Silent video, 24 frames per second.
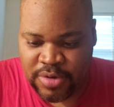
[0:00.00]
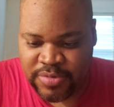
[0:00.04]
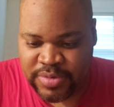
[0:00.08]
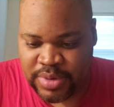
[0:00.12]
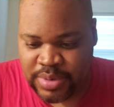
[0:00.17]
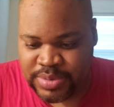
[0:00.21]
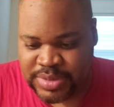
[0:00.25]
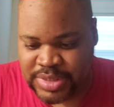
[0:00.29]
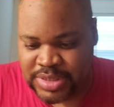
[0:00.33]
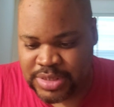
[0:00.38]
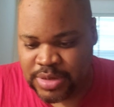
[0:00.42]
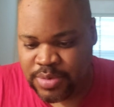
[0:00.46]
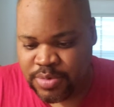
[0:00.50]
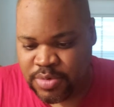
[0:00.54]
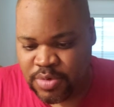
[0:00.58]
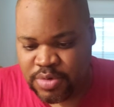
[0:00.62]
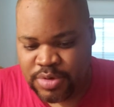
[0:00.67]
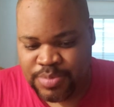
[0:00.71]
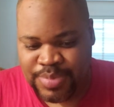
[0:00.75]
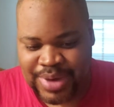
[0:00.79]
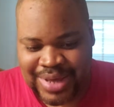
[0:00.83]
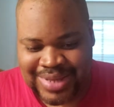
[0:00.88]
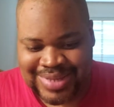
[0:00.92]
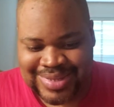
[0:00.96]
of sub
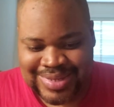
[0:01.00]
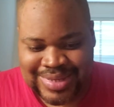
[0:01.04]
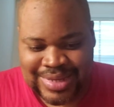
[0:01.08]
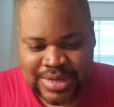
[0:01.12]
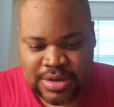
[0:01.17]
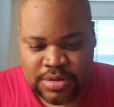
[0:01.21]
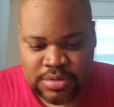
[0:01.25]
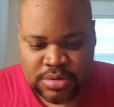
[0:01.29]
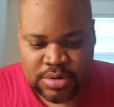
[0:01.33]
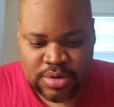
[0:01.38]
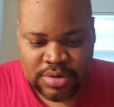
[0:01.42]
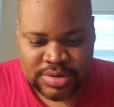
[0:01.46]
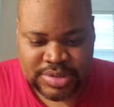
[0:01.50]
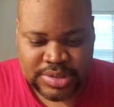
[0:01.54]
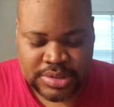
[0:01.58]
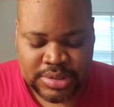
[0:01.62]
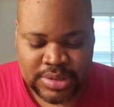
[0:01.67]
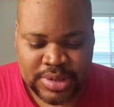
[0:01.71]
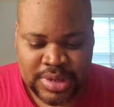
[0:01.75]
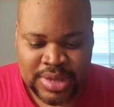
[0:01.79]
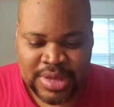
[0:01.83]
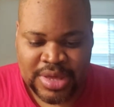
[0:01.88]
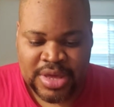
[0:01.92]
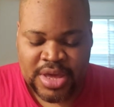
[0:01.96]
quarterback Dick Larson
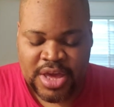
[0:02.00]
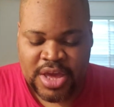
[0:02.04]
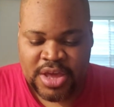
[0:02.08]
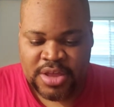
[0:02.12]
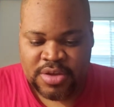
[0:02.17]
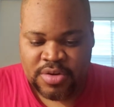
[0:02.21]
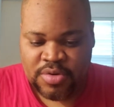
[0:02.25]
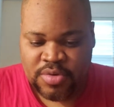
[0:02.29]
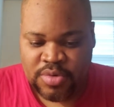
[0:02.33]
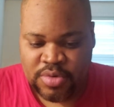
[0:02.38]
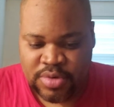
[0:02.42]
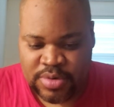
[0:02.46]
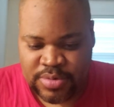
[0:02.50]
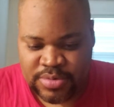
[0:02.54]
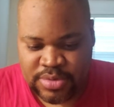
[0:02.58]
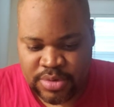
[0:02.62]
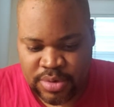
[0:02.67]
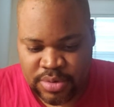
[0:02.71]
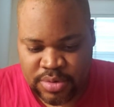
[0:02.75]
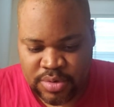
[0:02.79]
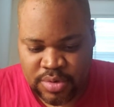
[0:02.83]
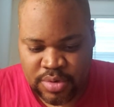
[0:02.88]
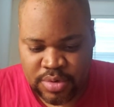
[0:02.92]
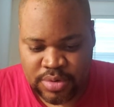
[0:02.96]
in third
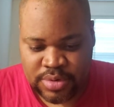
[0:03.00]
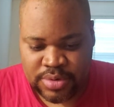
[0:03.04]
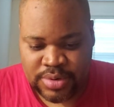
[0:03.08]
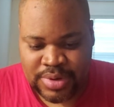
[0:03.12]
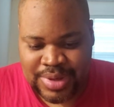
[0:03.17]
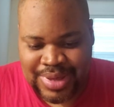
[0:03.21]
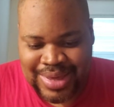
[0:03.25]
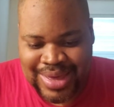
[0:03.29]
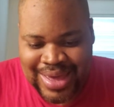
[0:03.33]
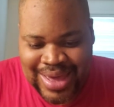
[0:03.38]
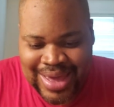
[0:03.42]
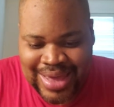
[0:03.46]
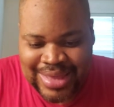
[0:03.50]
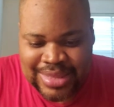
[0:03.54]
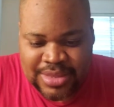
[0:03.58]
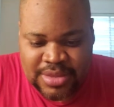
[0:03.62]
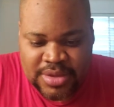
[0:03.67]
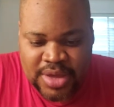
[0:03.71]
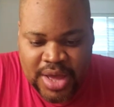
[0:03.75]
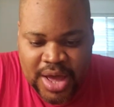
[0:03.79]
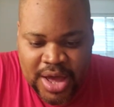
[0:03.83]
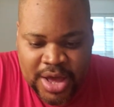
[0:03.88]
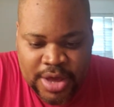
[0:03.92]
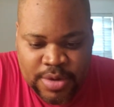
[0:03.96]
quarter at
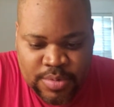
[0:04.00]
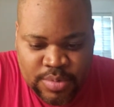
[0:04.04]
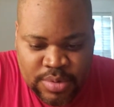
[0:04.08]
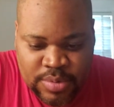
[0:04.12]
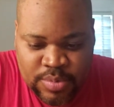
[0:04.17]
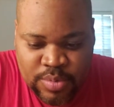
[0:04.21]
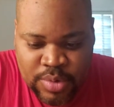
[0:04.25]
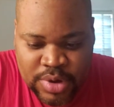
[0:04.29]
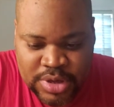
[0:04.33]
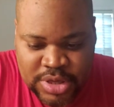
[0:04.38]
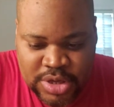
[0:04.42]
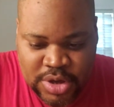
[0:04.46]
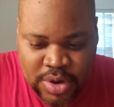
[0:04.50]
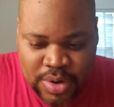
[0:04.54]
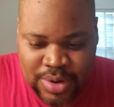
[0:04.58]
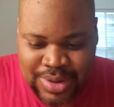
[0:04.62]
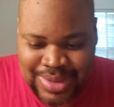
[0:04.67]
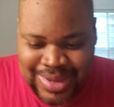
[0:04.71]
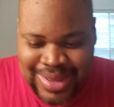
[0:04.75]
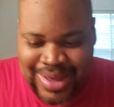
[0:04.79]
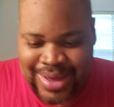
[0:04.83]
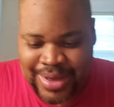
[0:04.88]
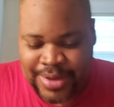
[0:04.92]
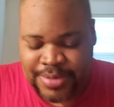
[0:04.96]
the Iowa 1-yard
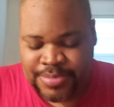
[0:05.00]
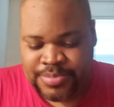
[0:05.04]
line.